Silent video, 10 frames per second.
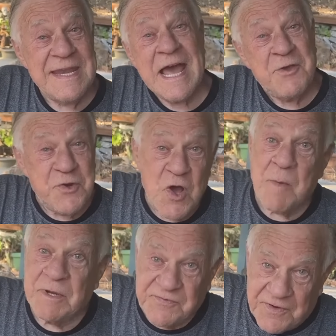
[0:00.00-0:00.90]
Now you know how
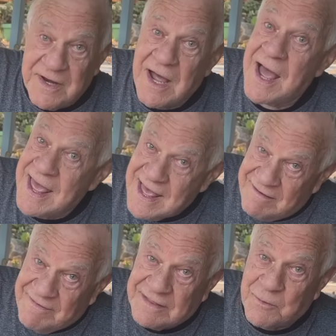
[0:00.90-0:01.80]
much fun I
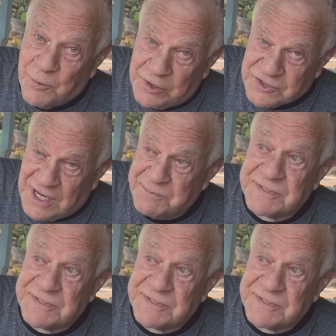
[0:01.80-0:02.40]
have at the workshops